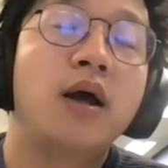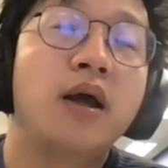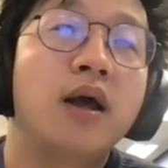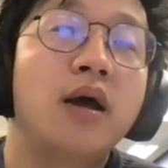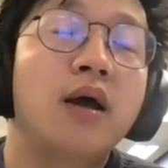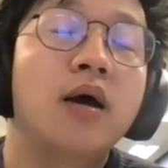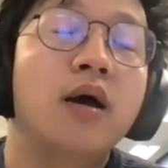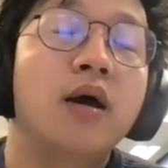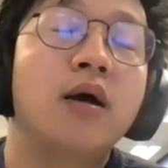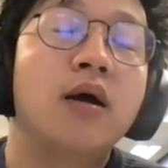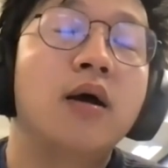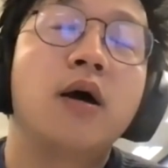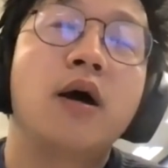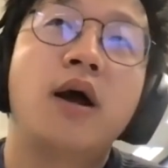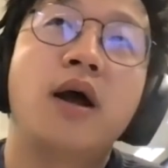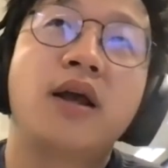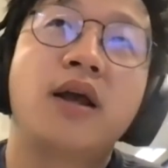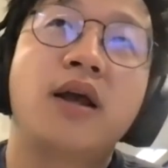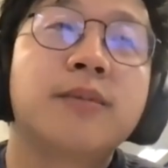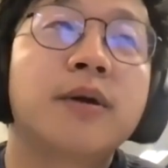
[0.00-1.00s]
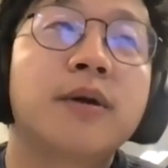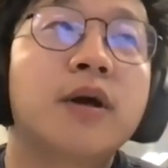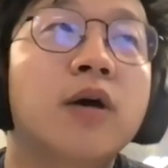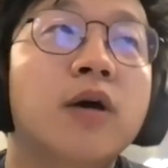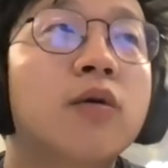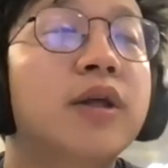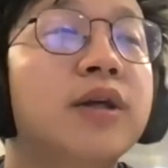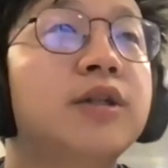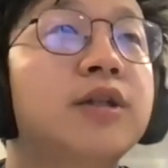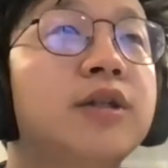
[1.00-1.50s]
I guess my
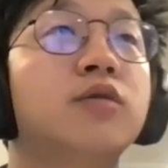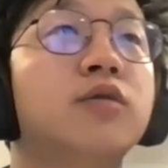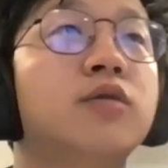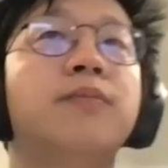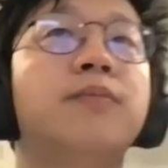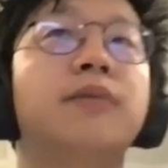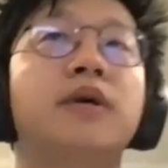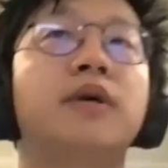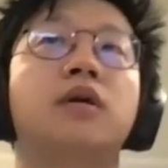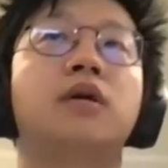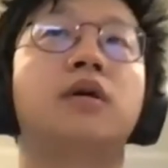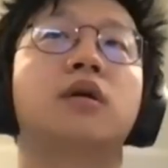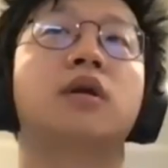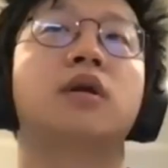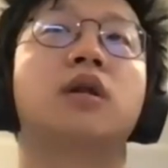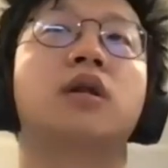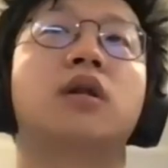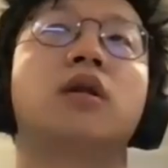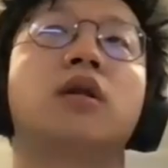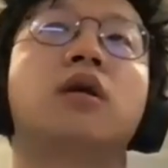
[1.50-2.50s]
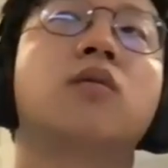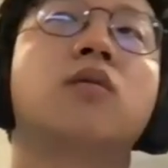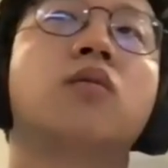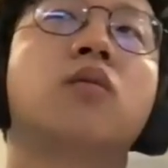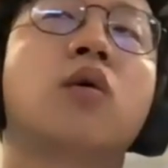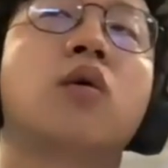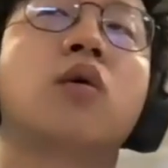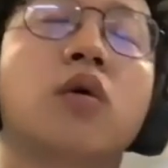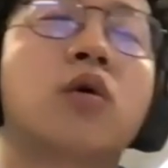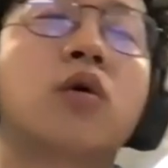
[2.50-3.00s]
only issue would be,
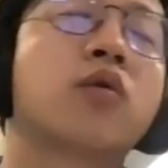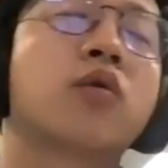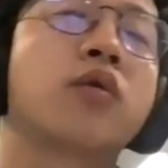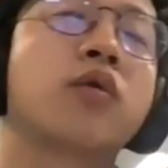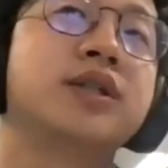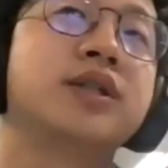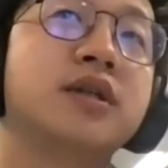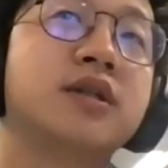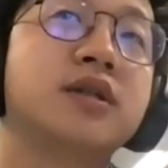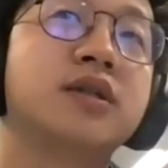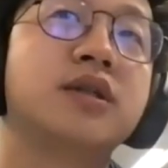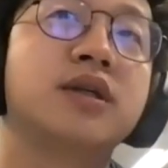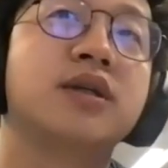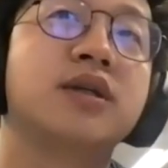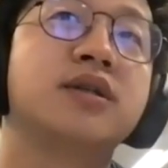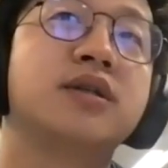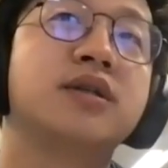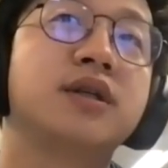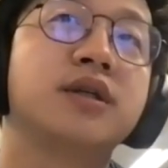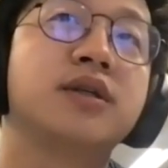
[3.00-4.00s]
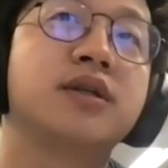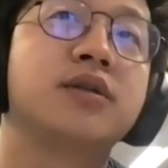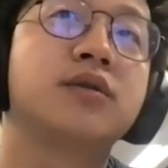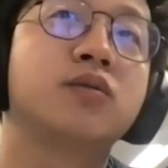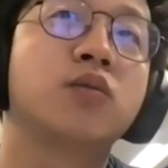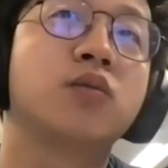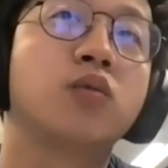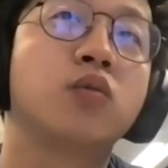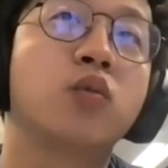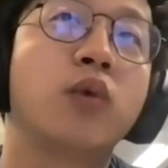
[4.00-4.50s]
or question is
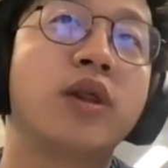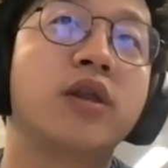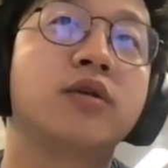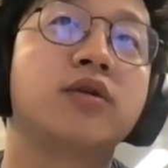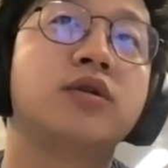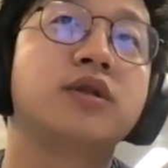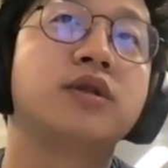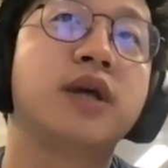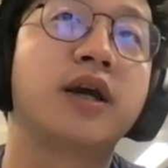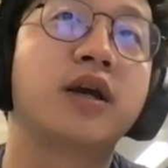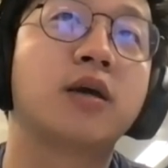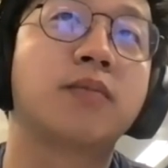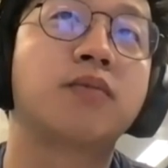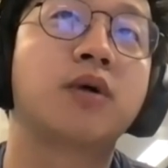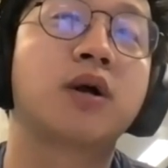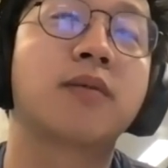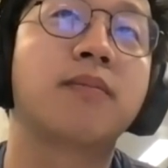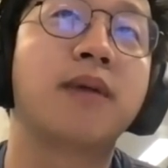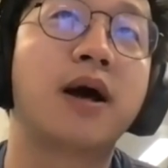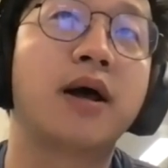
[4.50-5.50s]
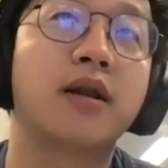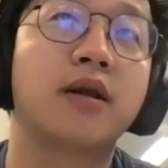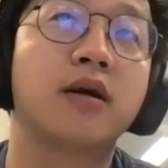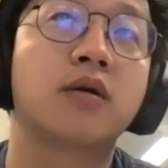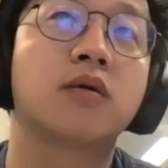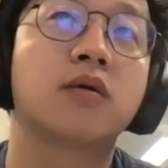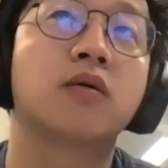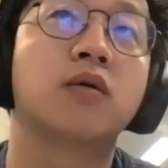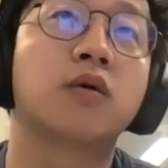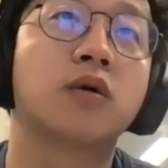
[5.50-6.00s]
whether to take a
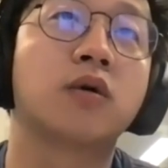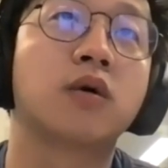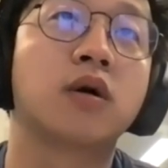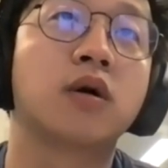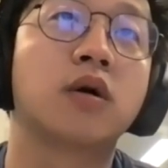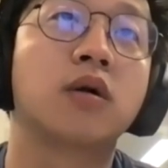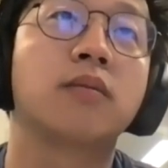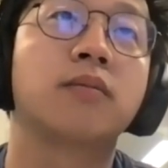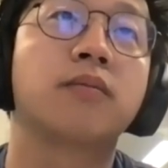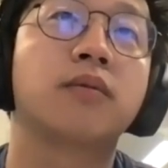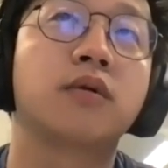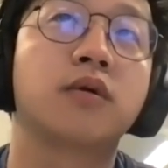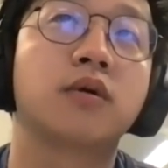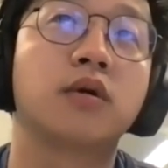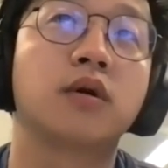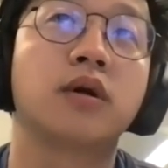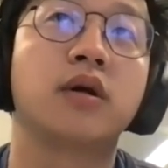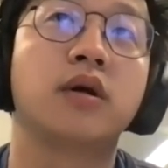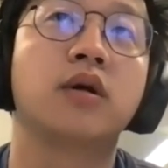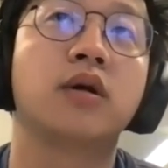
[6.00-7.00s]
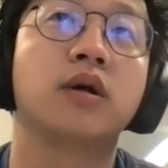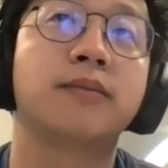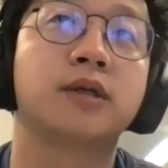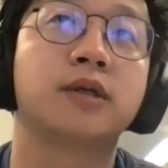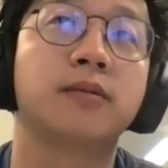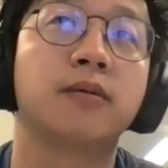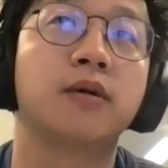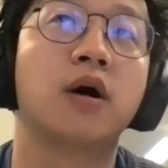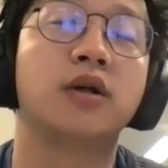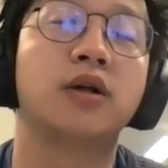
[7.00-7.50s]
pragmatic or purely
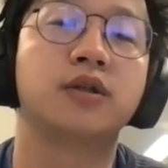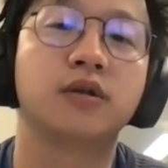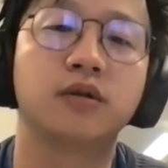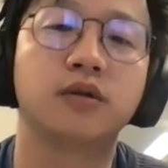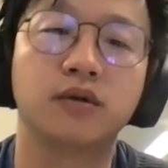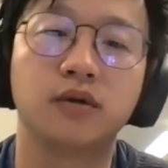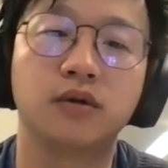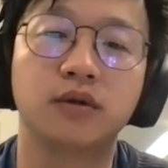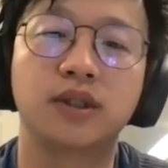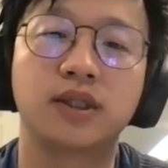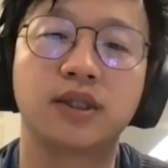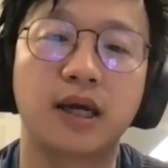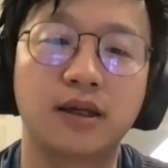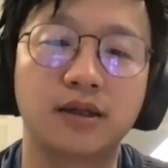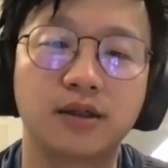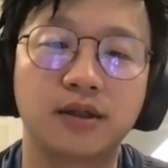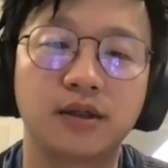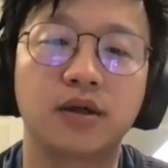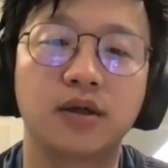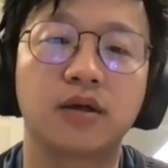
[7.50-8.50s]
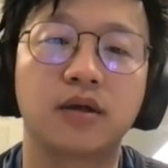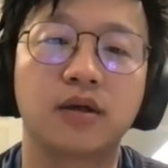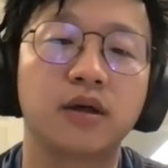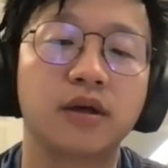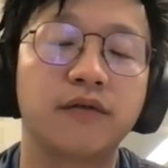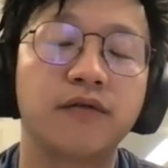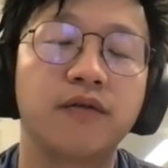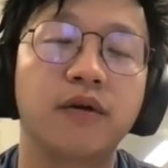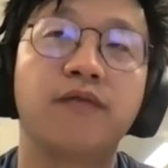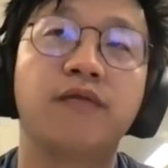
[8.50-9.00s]
epistemological stance
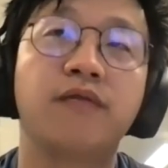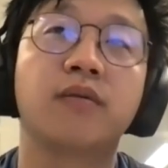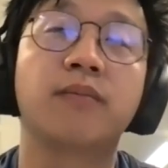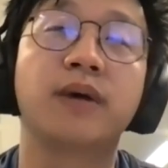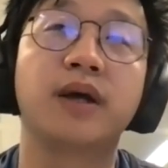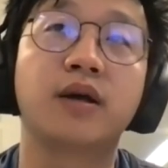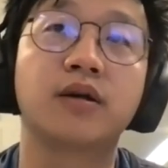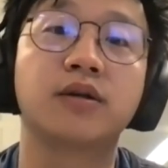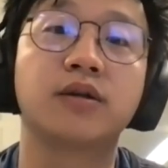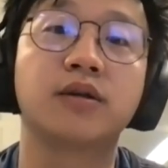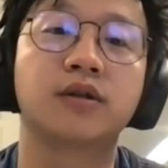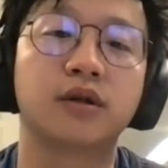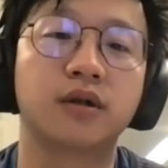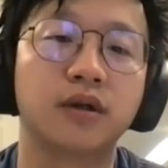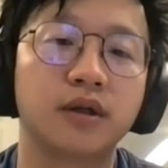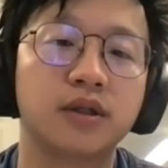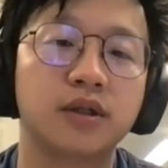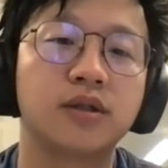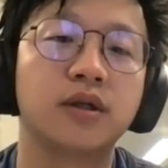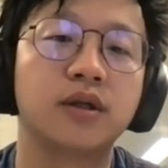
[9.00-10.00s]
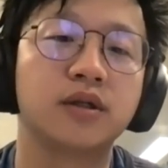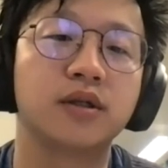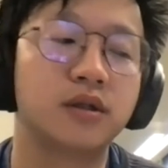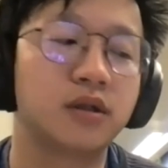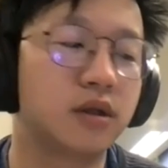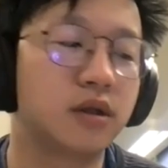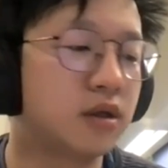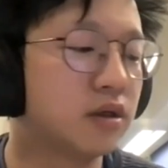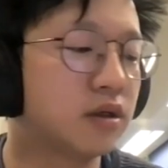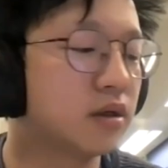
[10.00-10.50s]
here. If the main concern
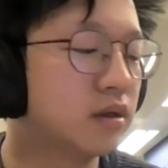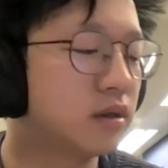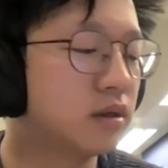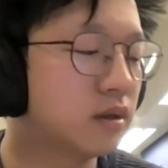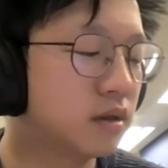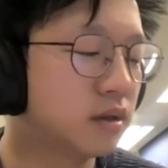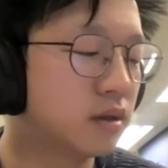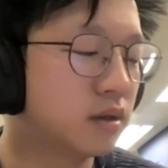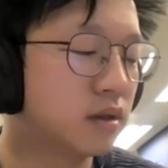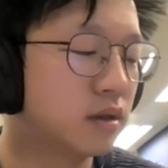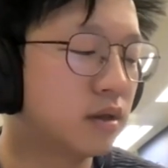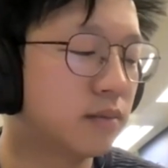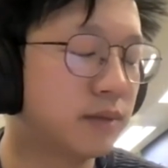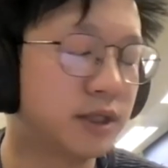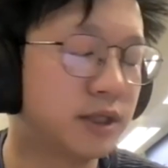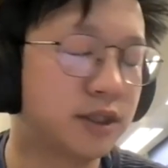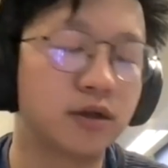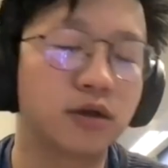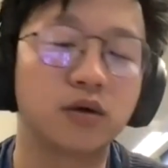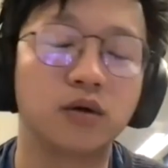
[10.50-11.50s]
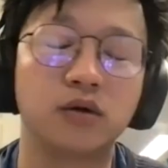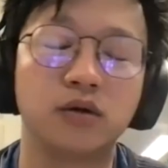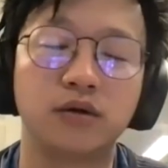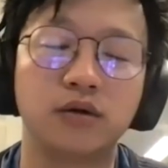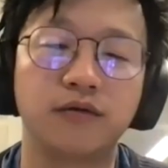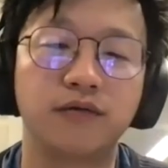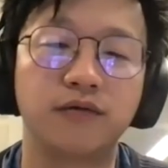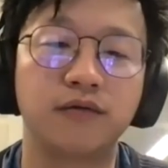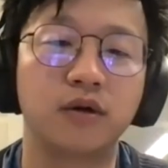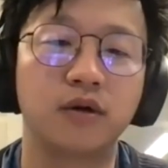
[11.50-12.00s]
is the implicit
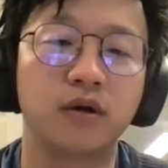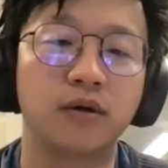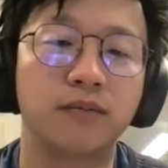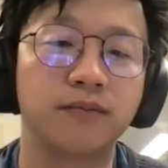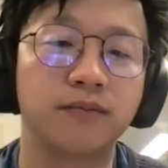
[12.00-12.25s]
goal of